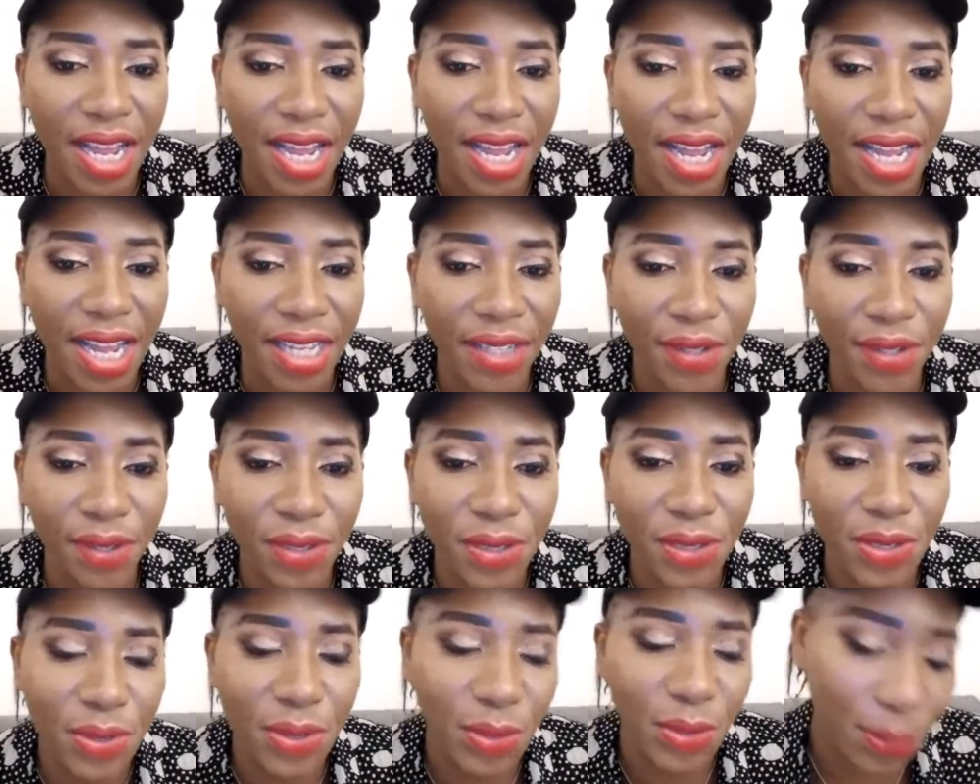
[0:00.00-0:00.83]
I
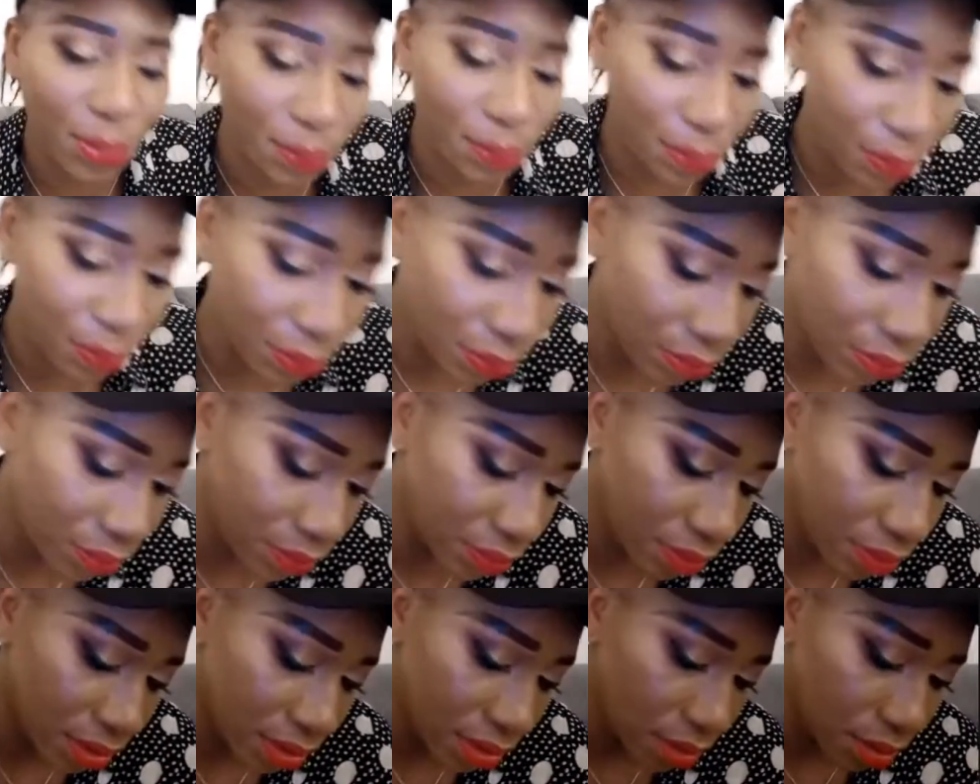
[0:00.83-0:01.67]
don't
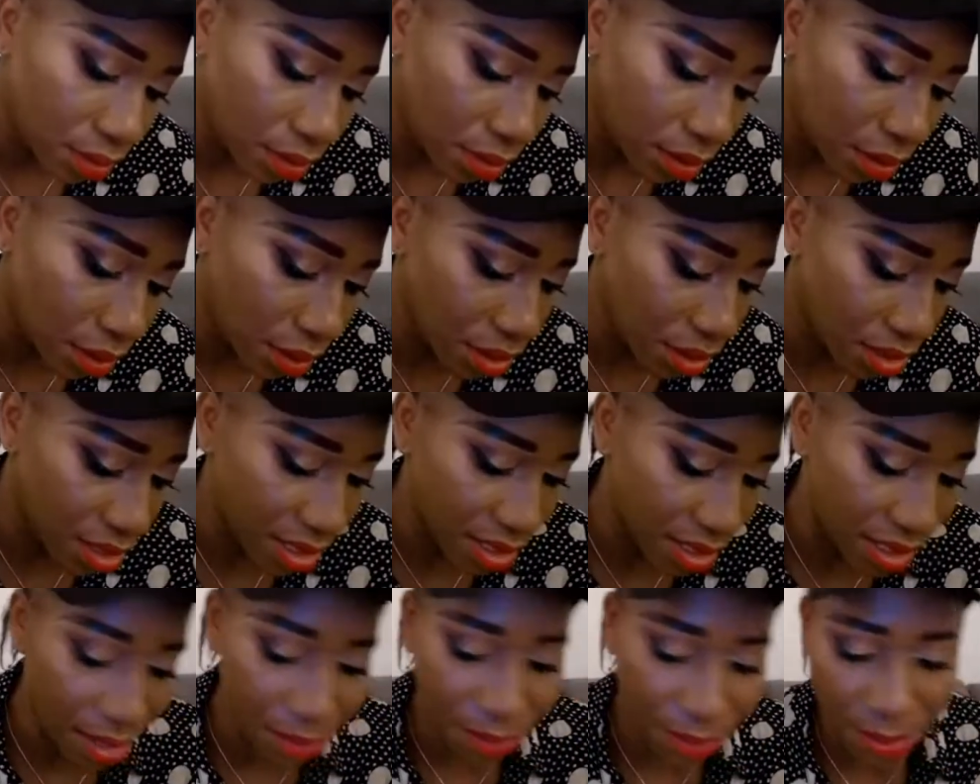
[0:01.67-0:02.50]
open
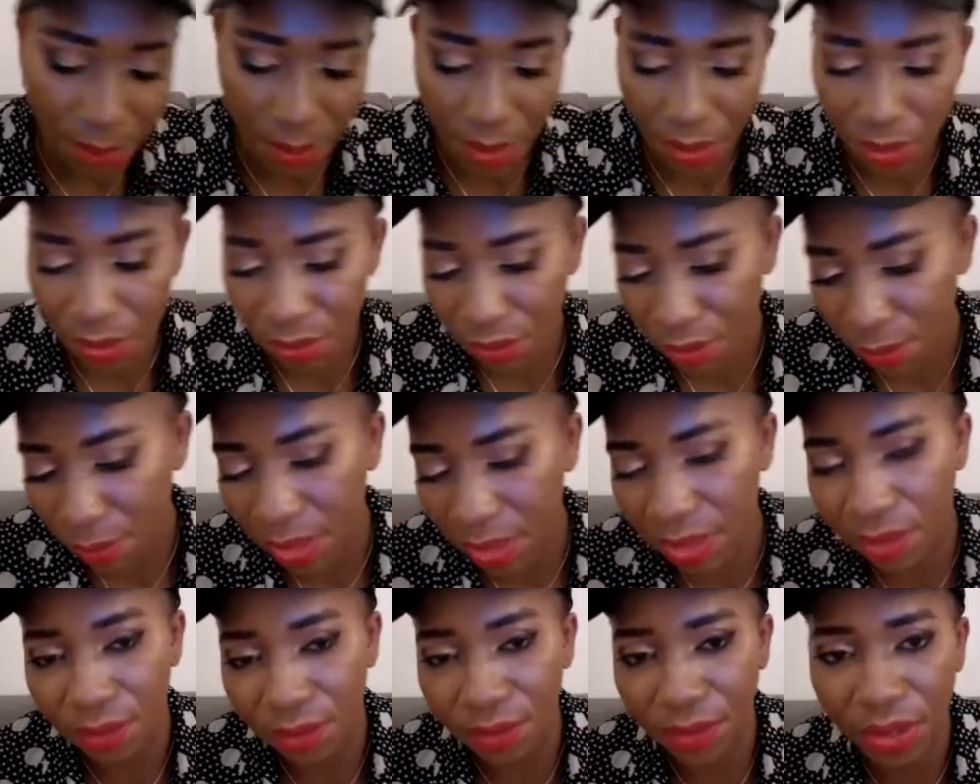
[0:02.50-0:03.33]
until I'm about
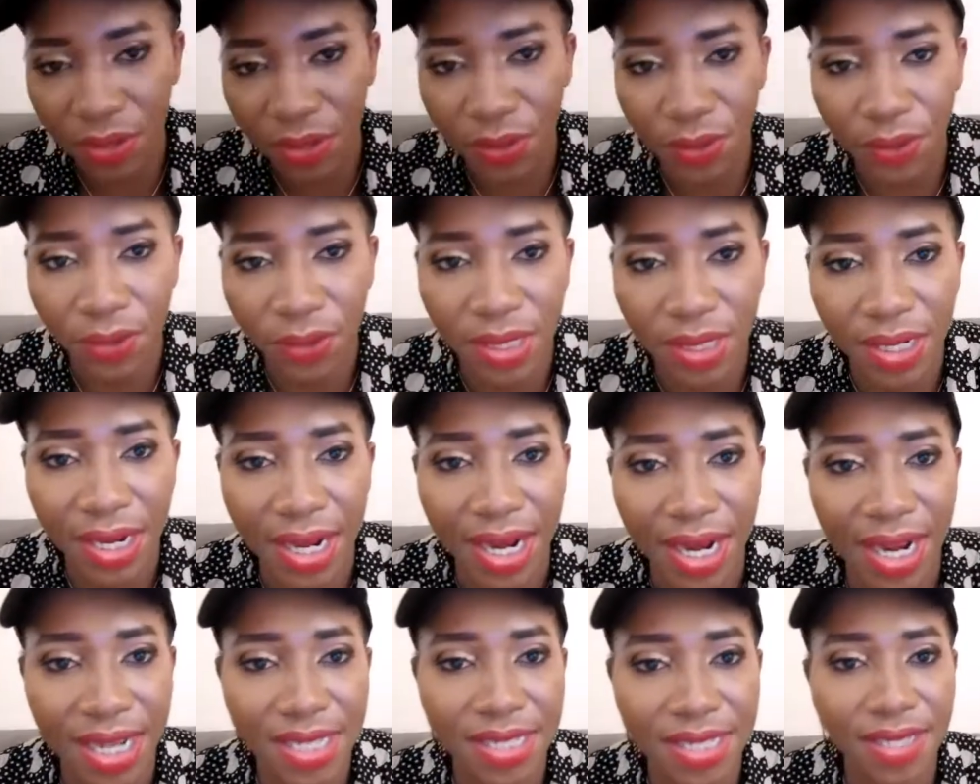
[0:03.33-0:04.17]
filming the video, then
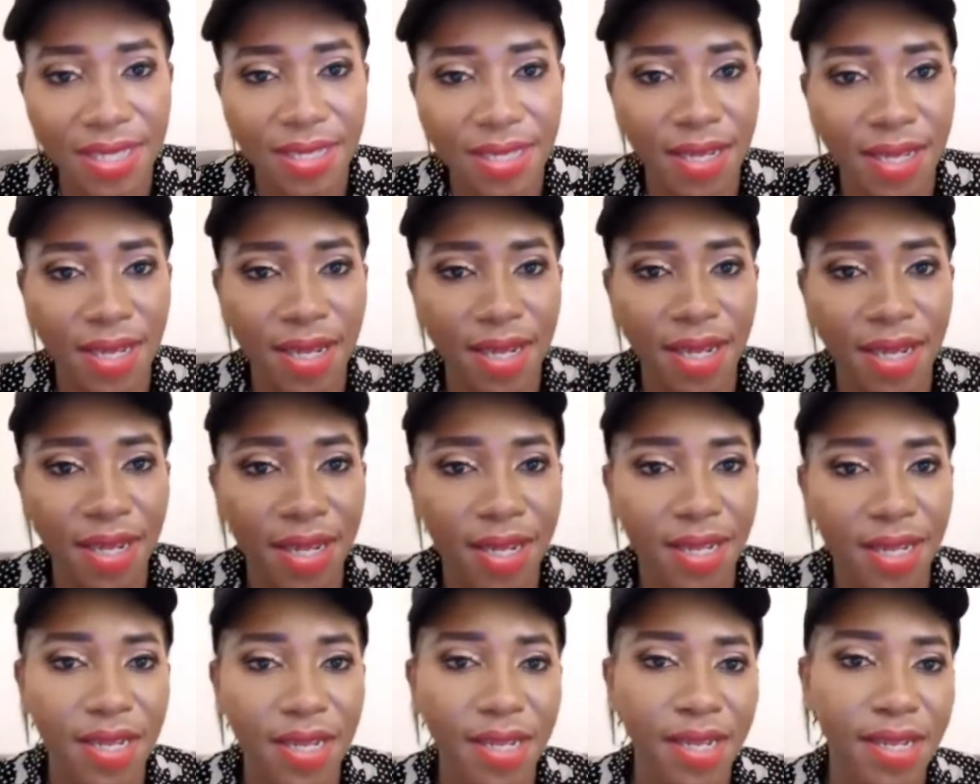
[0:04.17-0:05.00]
I
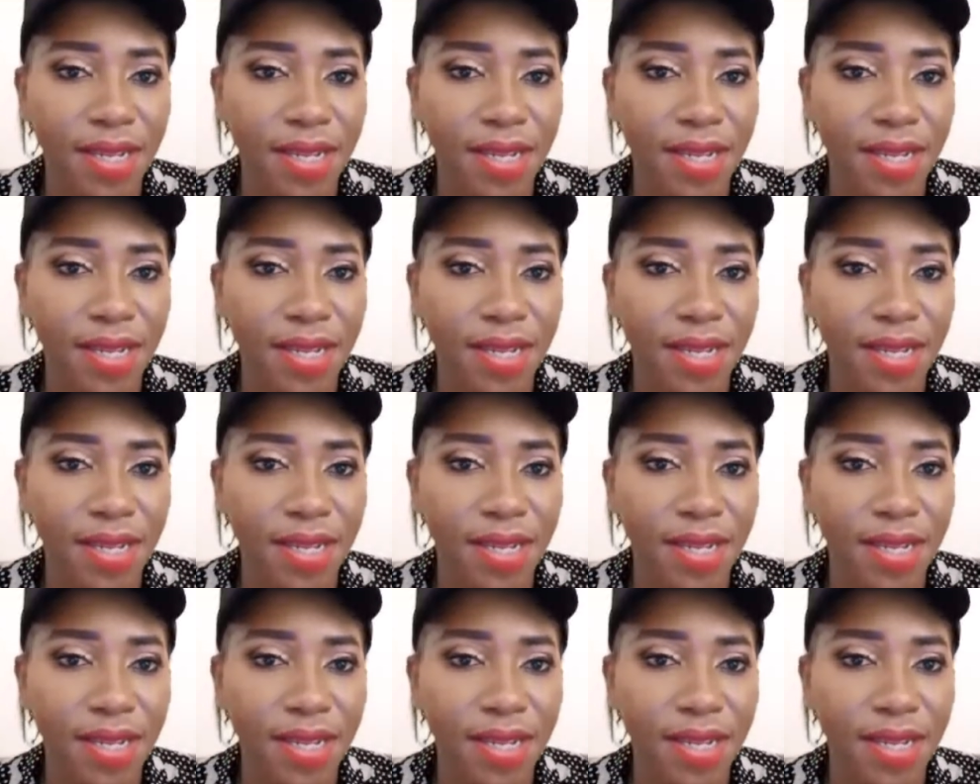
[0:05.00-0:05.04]
answer